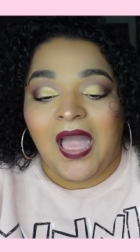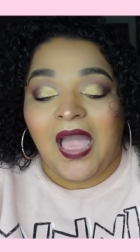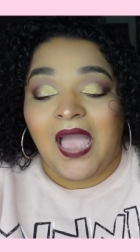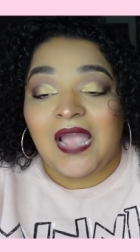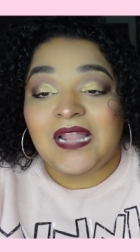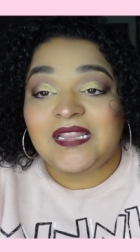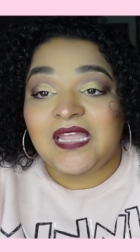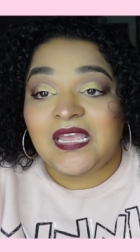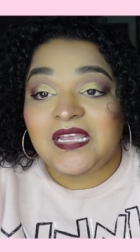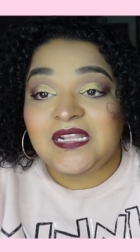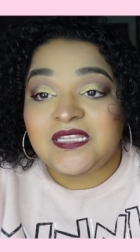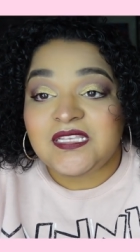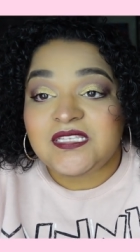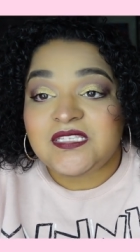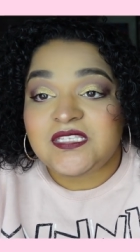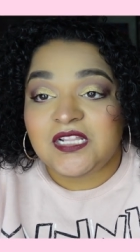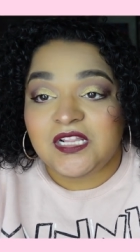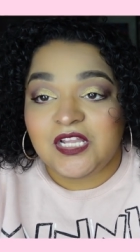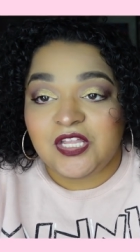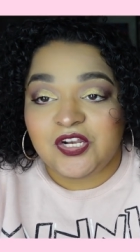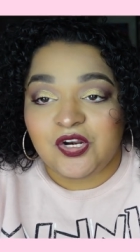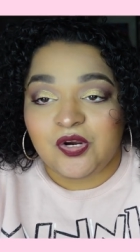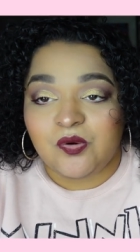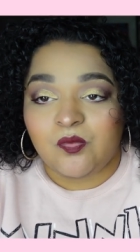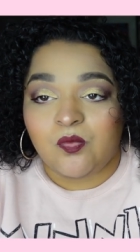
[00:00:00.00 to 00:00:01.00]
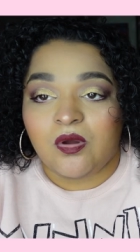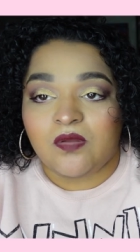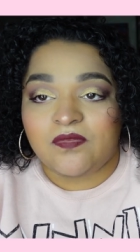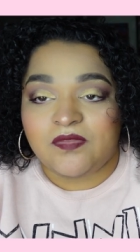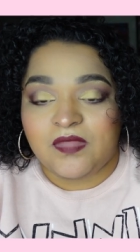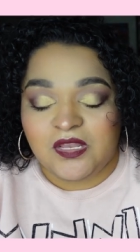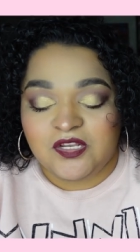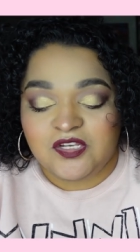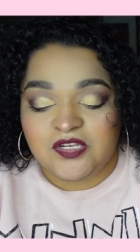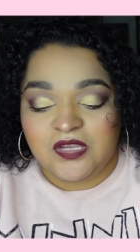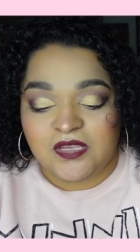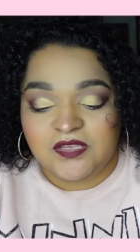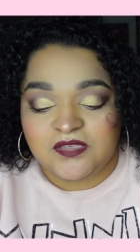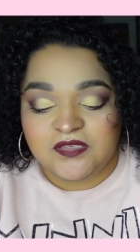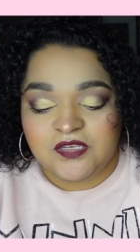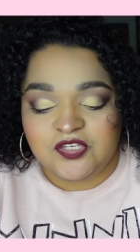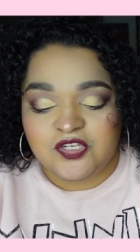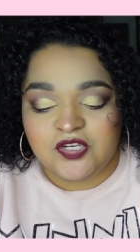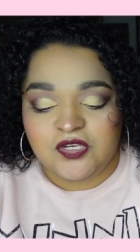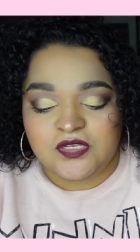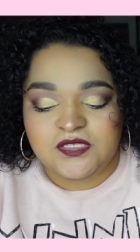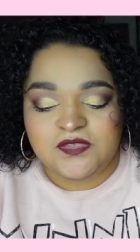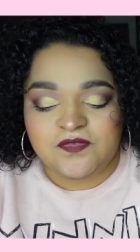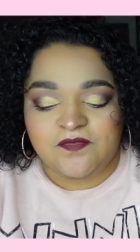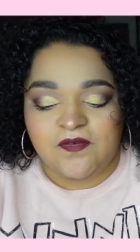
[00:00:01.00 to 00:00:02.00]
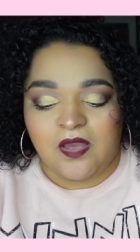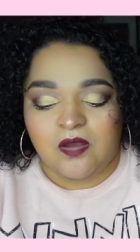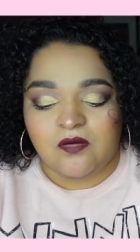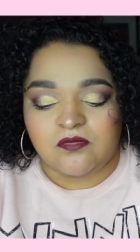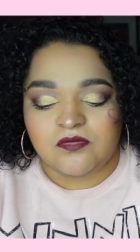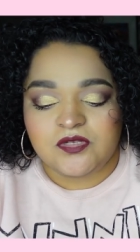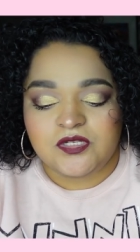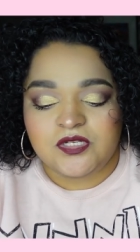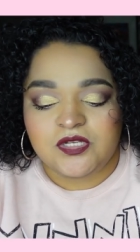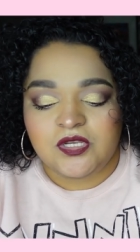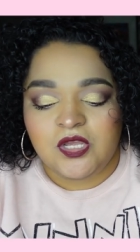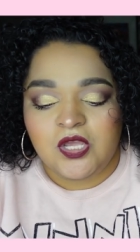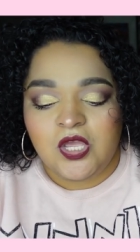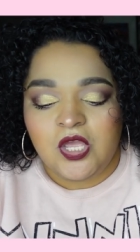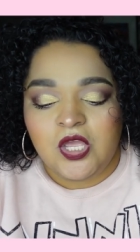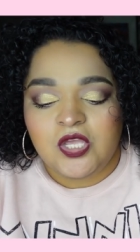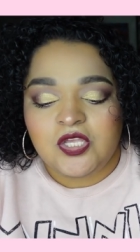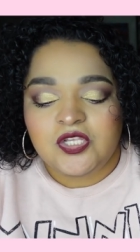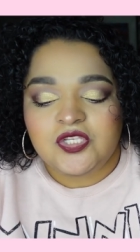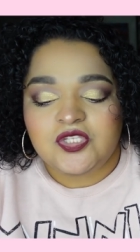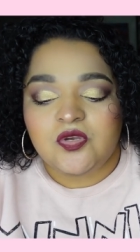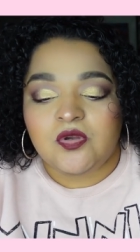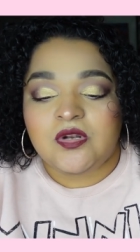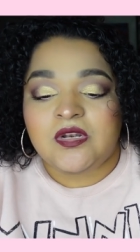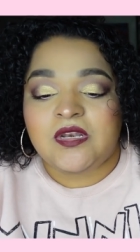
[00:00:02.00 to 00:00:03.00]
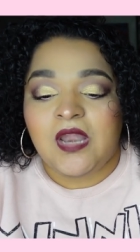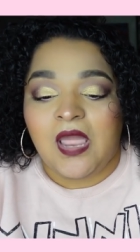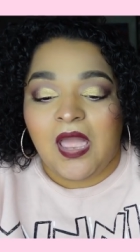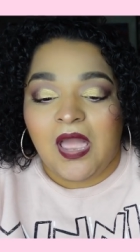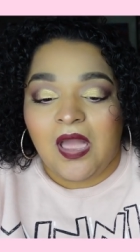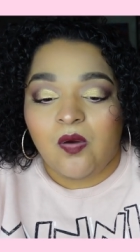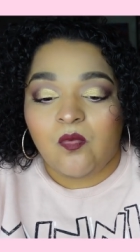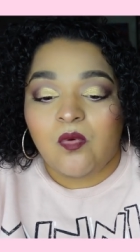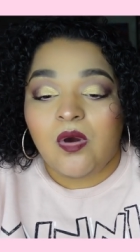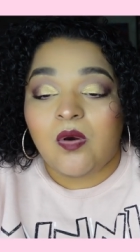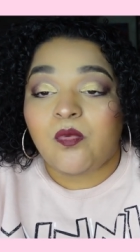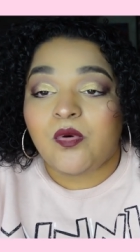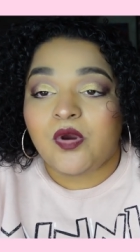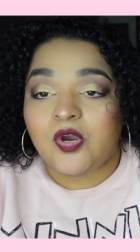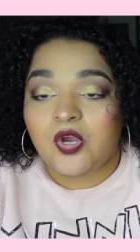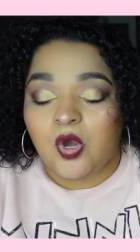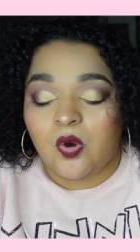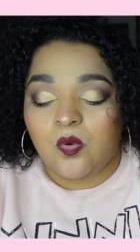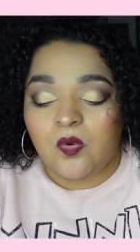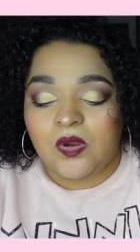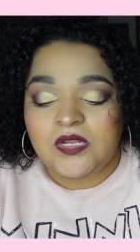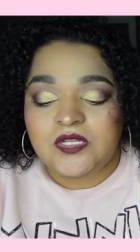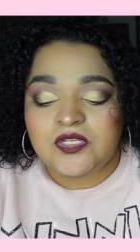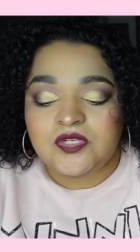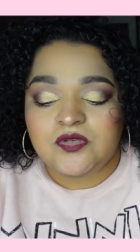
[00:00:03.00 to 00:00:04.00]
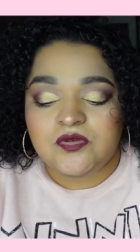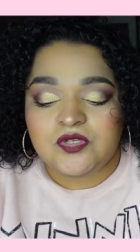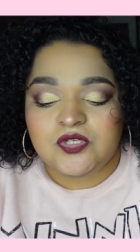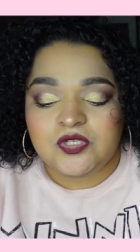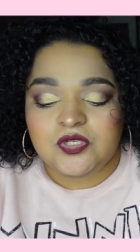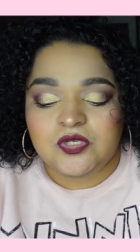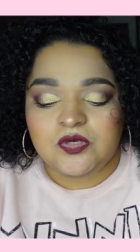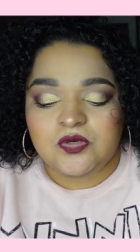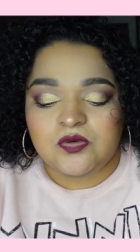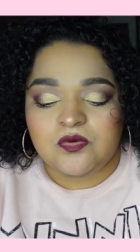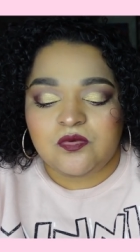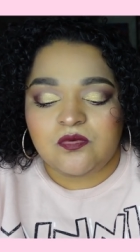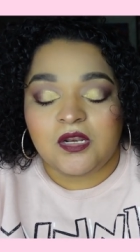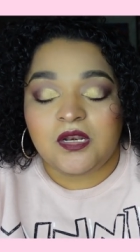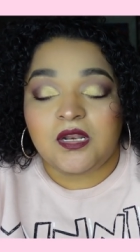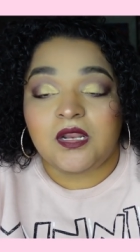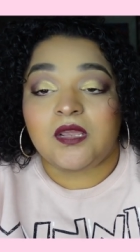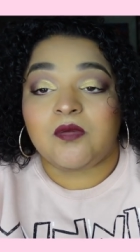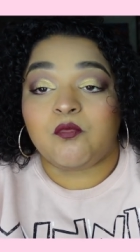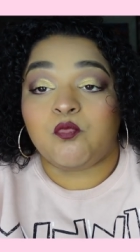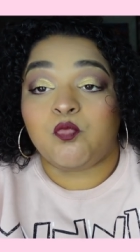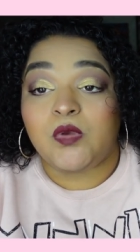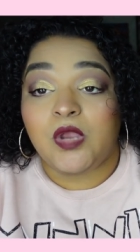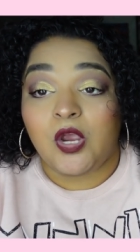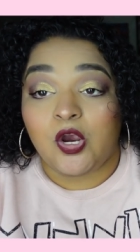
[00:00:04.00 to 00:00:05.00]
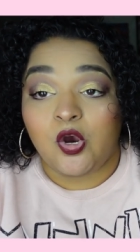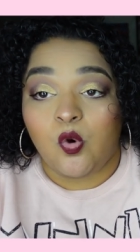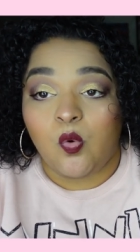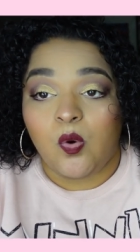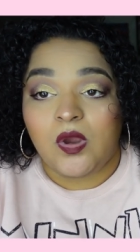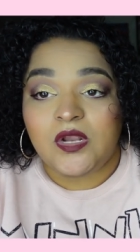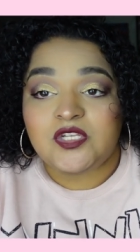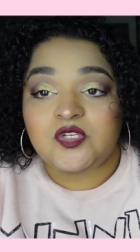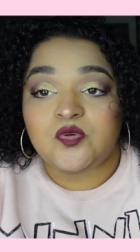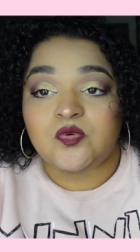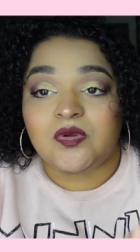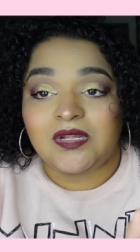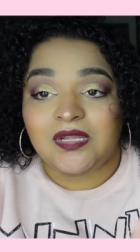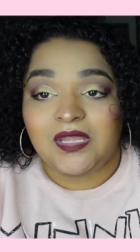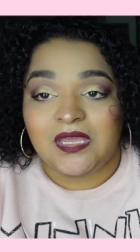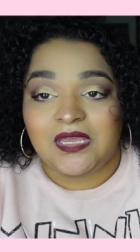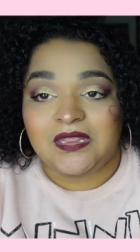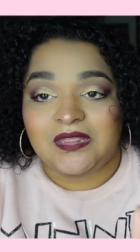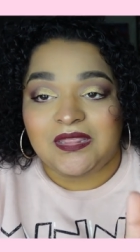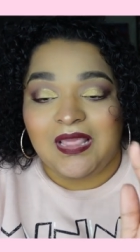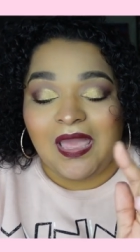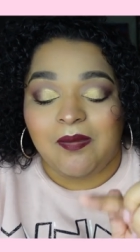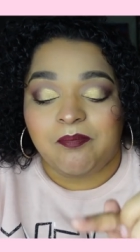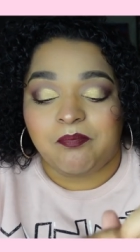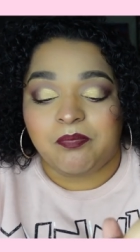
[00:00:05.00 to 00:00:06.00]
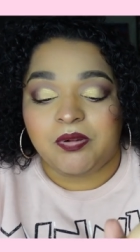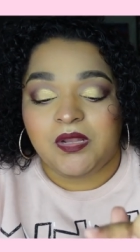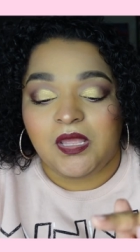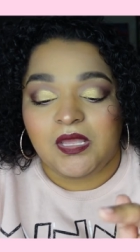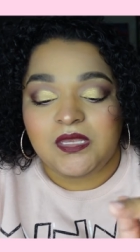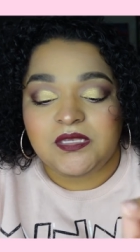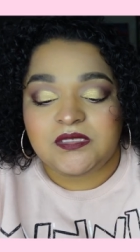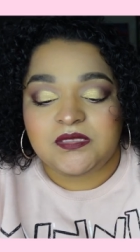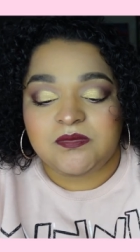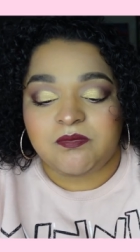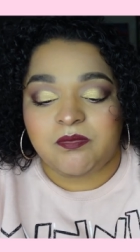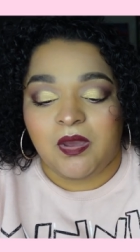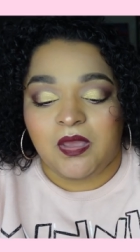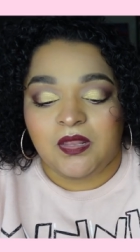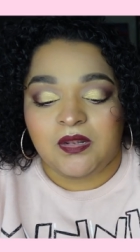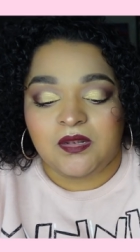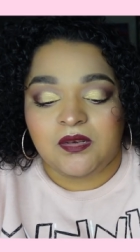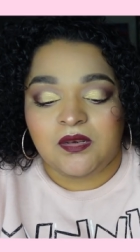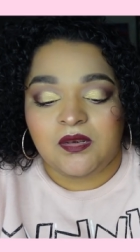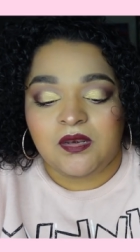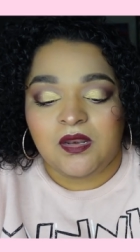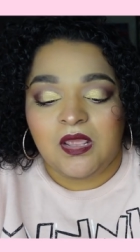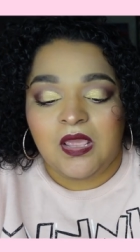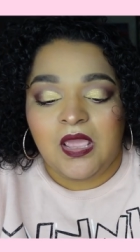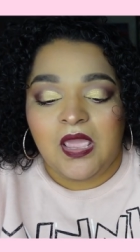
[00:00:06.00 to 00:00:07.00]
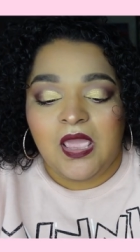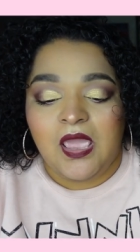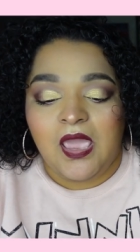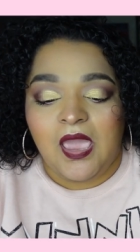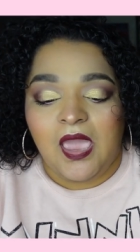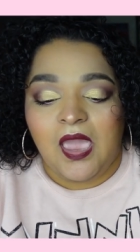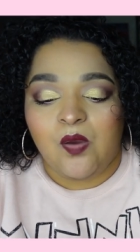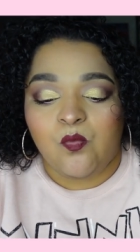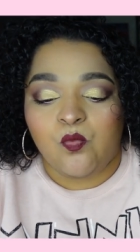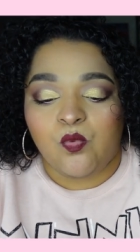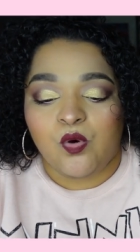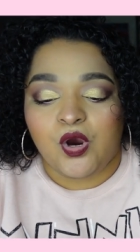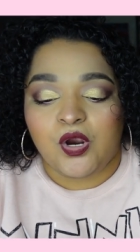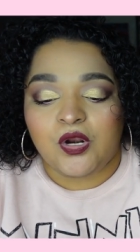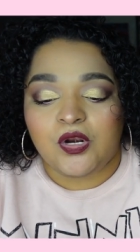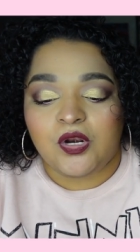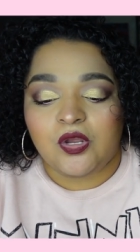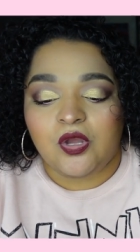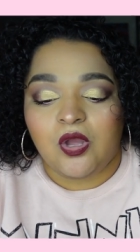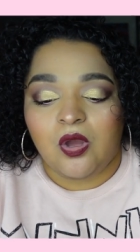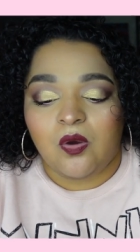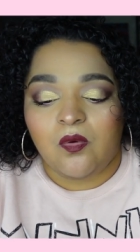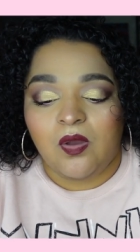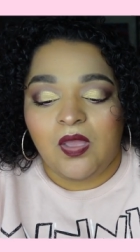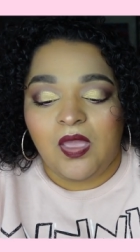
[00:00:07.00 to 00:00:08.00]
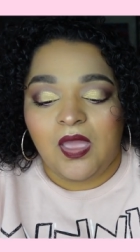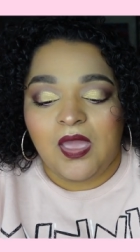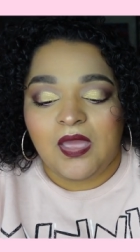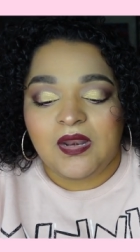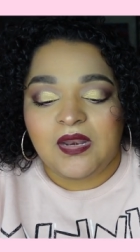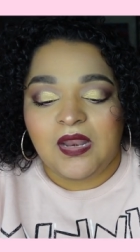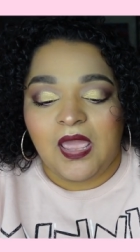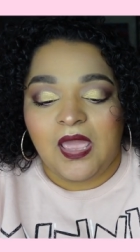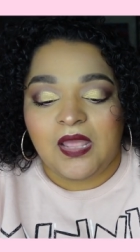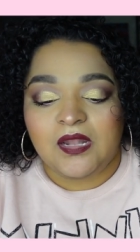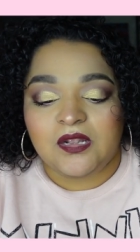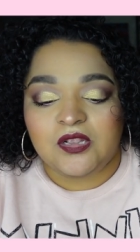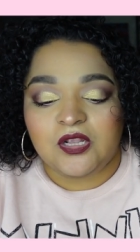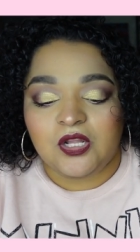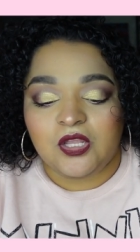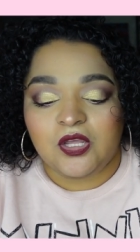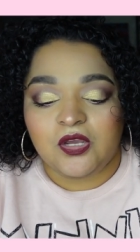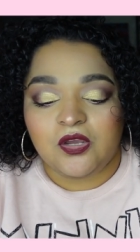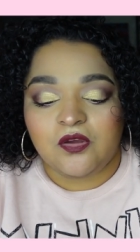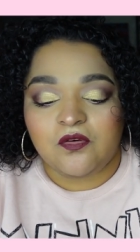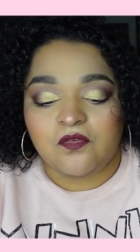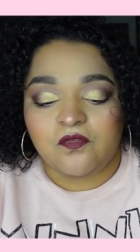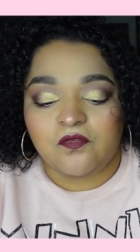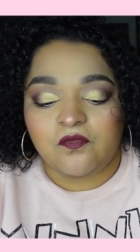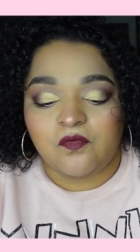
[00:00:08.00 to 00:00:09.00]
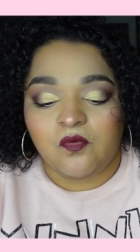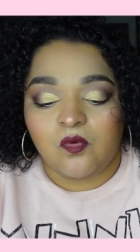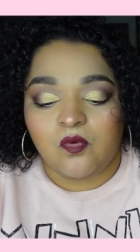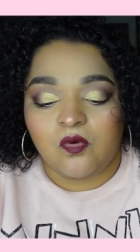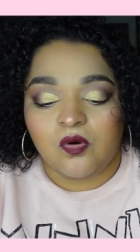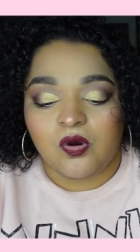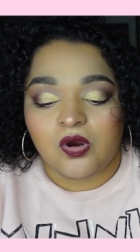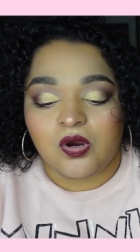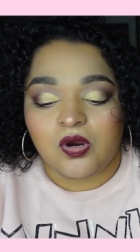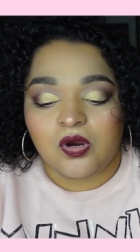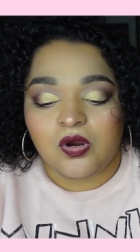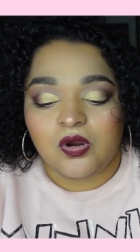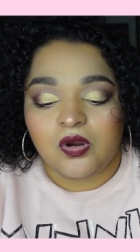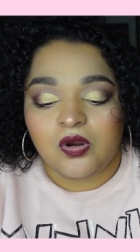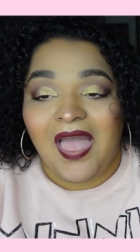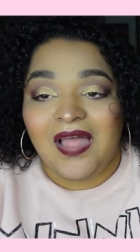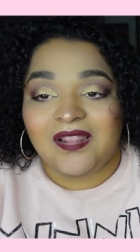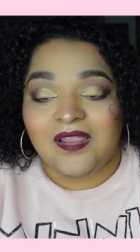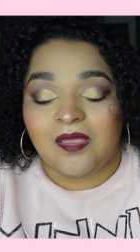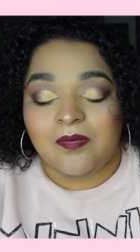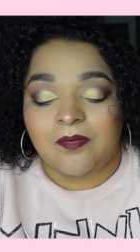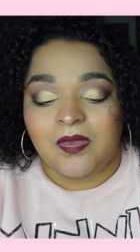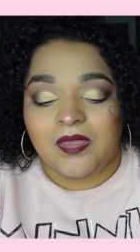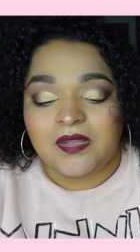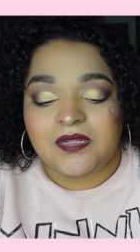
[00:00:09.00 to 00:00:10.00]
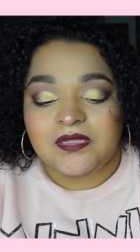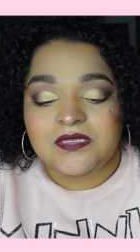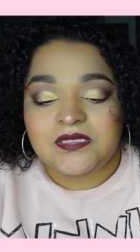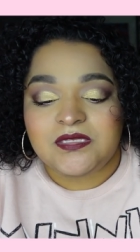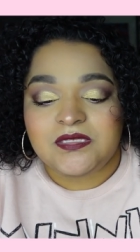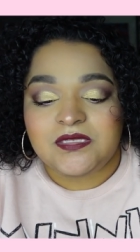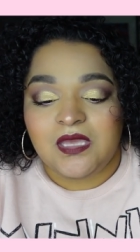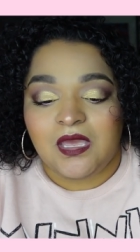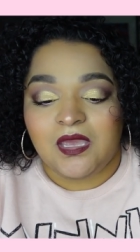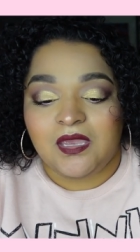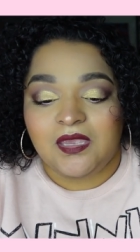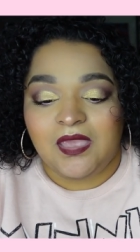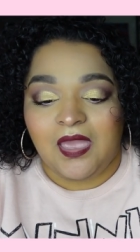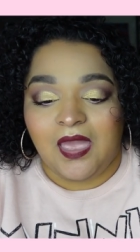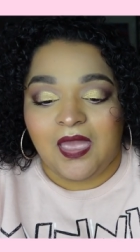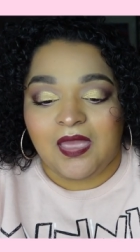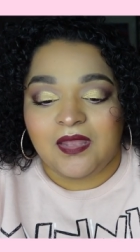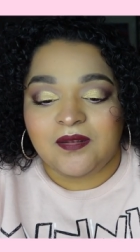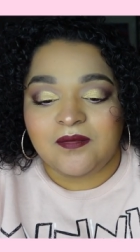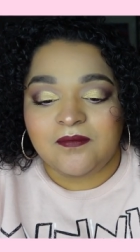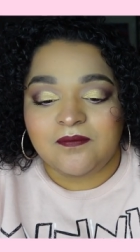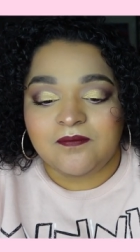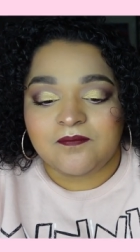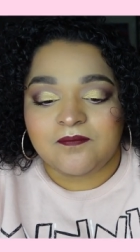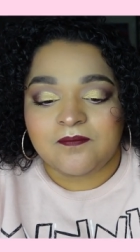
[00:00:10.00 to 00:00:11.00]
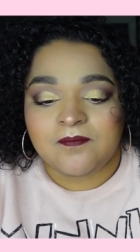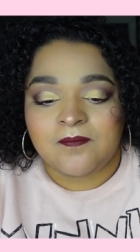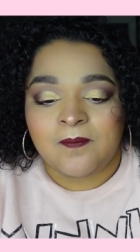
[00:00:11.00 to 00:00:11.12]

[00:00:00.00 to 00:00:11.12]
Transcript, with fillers: I like this glitter one that I just found. So now what we're going to do, we are going to click that plus button and we're gonna go ahead and look for elements again.